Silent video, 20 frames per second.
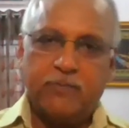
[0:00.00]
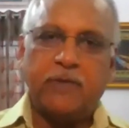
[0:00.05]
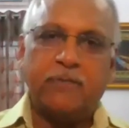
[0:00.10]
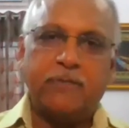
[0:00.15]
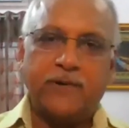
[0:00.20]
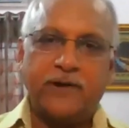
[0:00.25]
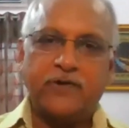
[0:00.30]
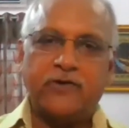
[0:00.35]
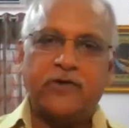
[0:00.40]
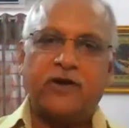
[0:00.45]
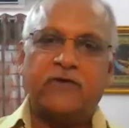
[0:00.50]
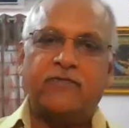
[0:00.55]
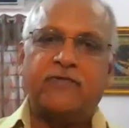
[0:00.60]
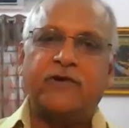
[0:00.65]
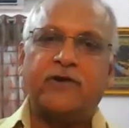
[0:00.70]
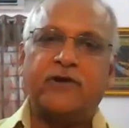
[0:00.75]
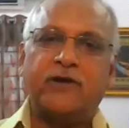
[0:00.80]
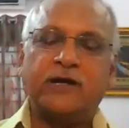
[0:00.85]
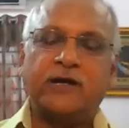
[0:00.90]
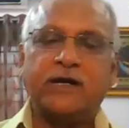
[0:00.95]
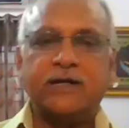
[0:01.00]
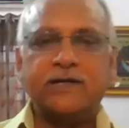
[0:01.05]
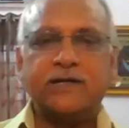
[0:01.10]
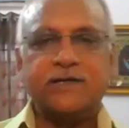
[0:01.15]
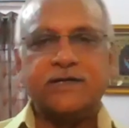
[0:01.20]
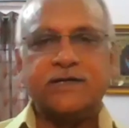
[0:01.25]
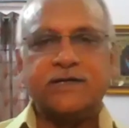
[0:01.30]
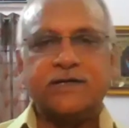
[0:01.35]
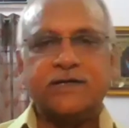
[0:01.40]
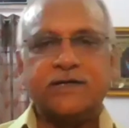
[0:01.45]
prepared to defend your
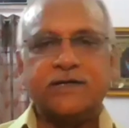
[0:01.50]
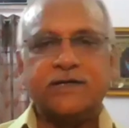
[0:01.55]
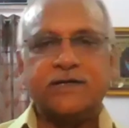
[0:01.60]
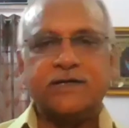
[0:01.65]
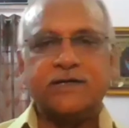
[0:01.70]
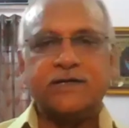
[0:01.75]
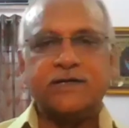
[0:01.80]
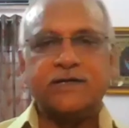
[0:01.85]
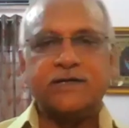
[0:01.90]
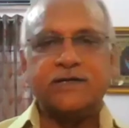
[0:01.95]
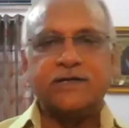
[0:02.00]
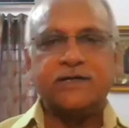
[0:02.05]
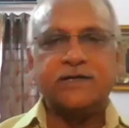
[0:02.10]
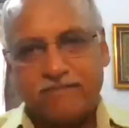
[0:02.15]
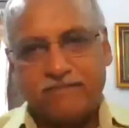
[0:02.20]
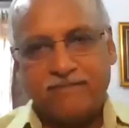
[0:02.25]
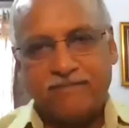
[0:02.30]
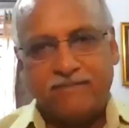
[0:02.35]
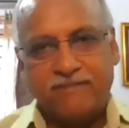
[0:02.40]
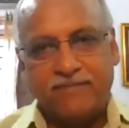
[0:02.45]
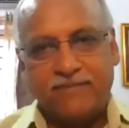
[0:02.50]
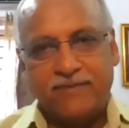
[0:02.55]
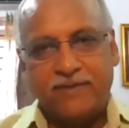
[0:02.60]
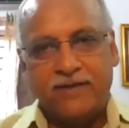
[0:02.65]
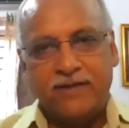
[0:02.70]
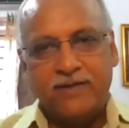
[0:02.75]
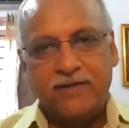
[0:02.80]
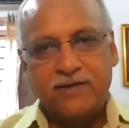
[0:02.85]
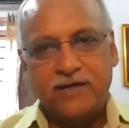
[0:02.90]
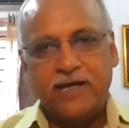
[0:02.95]
country. This is what I'll tell them,
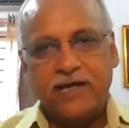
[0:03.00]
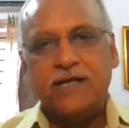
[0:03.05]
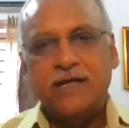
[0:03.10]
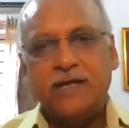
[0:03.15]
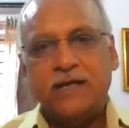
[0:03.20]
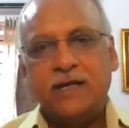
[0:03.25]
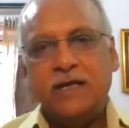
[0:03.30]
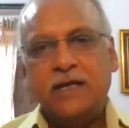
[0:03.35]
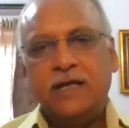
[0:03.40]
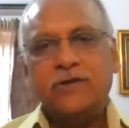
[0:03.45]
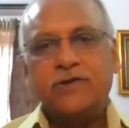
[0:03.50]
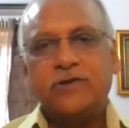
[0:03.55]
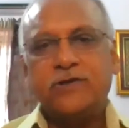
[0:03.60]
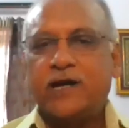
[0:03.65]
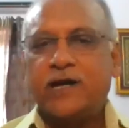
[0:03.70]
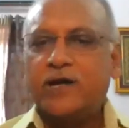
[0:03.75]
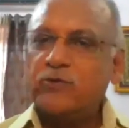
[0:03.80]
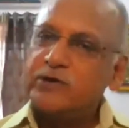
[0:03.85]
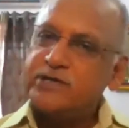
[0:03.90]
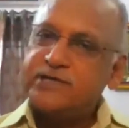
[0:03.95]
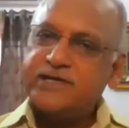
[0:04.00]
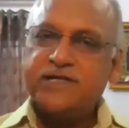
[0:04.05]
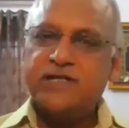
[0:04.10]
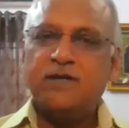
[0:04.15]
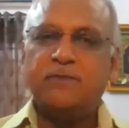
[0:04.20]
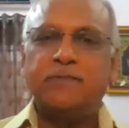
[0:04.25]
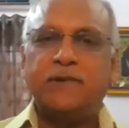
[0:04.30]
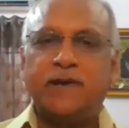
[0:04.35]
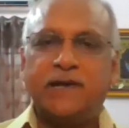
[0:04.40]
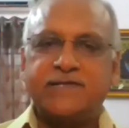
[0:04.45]
right? So that's what Xi
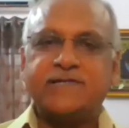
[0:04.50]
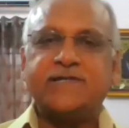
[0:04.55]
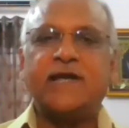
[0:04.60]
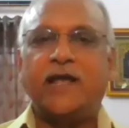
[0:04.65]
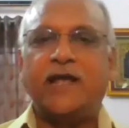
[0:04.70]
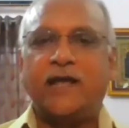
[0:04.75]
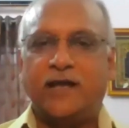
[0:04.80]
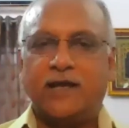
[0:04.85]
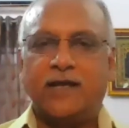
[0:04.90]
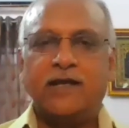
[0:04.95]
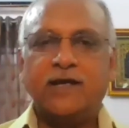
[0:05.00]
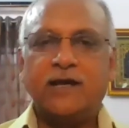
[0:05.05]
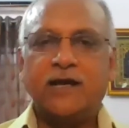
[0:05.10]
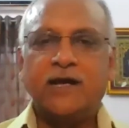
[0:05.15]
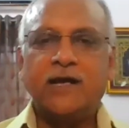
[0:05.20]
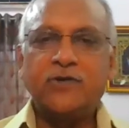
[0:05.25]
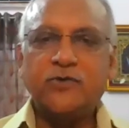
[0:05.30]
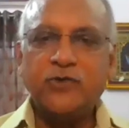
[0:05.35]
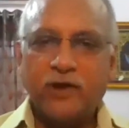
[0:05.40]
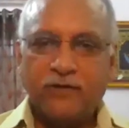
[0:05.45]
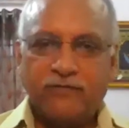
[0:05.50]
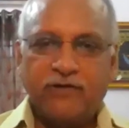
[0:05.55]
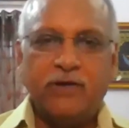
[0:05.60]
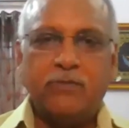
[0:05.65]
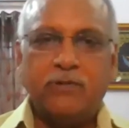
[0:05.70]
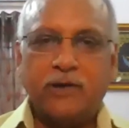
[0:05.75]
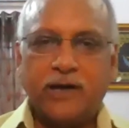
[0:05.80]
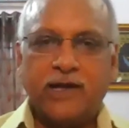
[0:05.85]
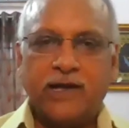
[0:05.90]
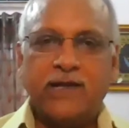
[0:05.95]
Jinping is saying to
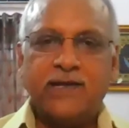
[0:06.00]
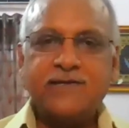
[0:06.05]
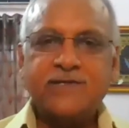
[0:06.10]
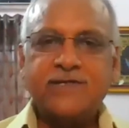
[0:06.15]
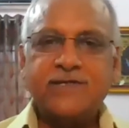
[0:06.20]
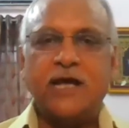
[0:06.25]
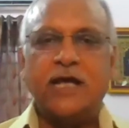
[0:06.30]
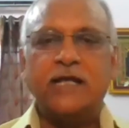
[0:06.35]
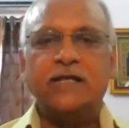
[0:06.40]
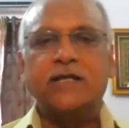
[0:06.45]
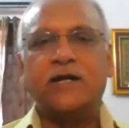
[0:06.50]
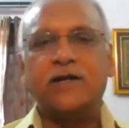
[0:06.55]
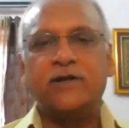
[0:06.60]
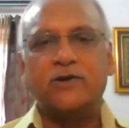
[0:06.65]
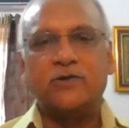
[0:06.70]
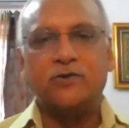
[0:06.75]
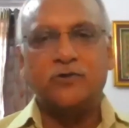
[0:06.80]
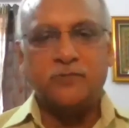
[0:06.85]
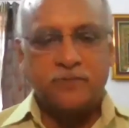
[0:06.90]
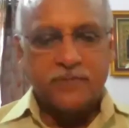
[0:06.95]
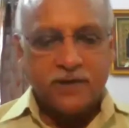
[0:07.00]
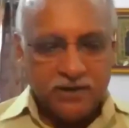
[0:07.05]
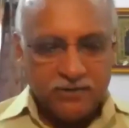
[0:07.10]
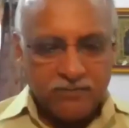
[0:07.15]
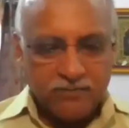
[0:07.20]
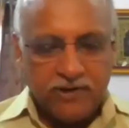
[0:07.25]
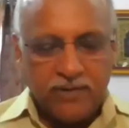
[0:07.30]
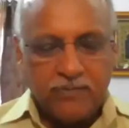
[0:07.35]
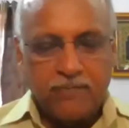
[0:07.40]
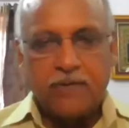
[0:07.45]
everybody, saying that,
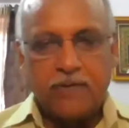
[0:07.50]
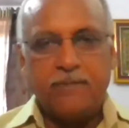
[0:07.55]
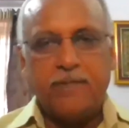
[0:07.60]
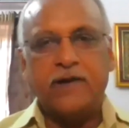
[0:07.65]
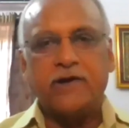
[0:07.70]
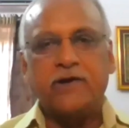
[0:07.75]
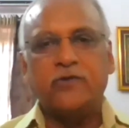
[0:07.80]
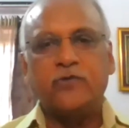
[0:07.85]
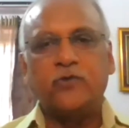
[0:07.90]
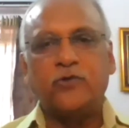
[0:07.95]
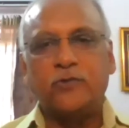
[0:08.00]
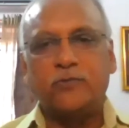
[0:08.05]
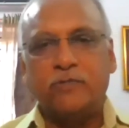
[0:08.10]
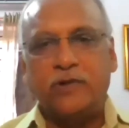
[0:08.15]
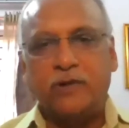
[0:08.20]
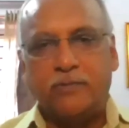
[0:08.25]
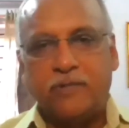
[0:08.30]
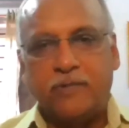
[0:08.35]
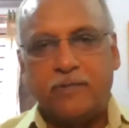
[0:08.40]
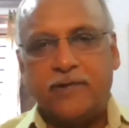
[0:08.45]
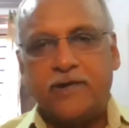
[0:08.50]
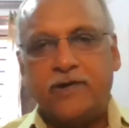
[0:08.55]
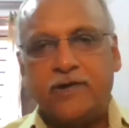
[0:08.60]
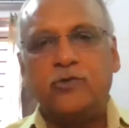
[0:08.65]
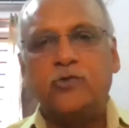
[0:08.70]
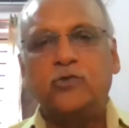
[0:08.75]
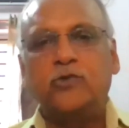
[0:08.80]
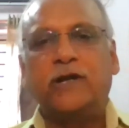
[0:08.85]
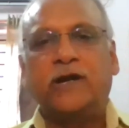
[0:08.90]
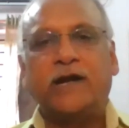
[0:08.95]
be prepared to do that, be prepared
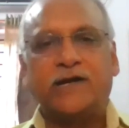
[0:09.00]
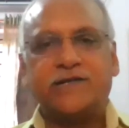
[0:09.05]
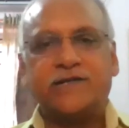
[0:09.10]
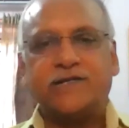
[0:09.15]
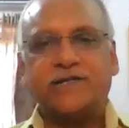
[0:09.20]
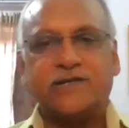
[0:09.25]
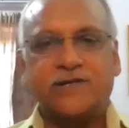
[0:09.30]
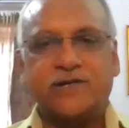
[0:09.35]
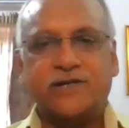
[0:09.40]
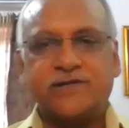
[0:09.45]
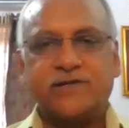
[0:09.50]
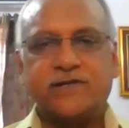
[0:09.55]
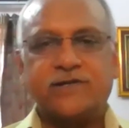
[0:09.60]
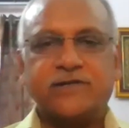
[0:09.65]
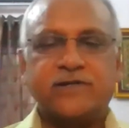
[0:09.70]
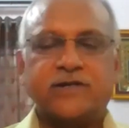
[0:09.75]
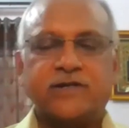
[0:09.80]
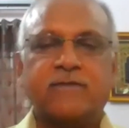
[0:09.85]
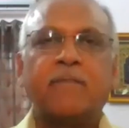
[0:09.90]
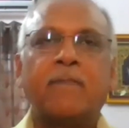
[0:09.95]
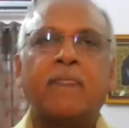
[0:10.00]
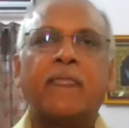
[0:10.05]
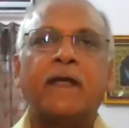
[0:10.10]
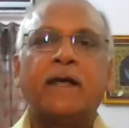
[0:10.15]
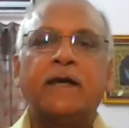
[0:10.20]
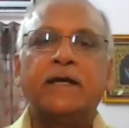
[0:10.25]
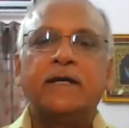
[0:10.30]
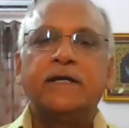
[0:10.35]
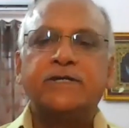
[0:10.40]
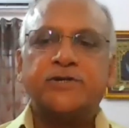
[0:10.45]
to do that, etc., etc.
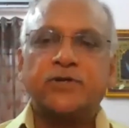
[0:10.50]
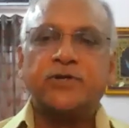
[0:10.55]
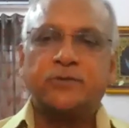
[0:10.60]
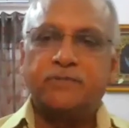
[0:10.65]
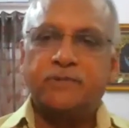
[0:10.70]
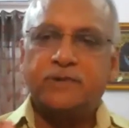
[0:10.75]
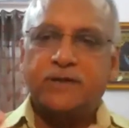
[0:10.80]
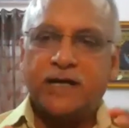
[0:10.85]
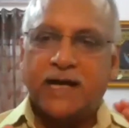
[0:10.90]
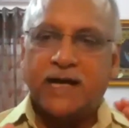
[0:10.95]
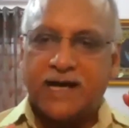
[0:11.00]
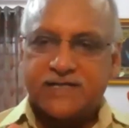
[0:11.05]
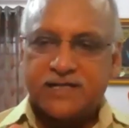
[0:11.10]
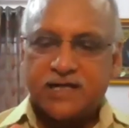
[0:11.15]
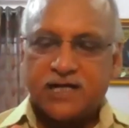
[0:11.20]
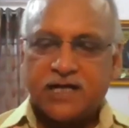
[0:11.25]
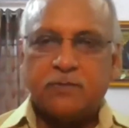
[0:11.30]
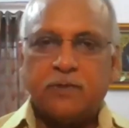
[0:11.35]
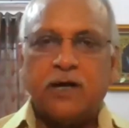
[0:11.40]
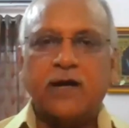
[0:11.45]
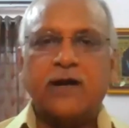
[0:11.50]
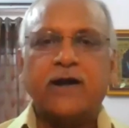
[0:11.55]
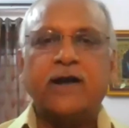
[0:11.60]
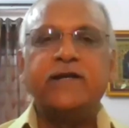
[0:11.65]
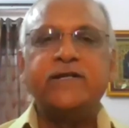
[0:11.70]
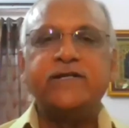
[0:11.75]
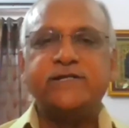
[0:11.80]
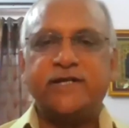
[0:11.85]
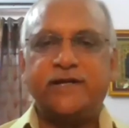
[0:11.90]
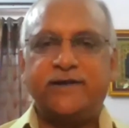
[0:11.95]
So as a
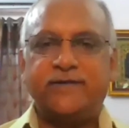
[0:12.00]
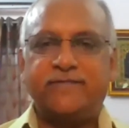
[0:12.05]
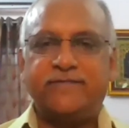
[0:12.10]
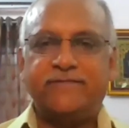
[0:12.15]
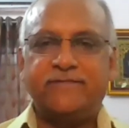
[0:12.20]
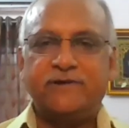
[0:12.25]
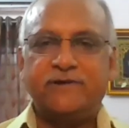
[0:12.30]
commander-in-chief,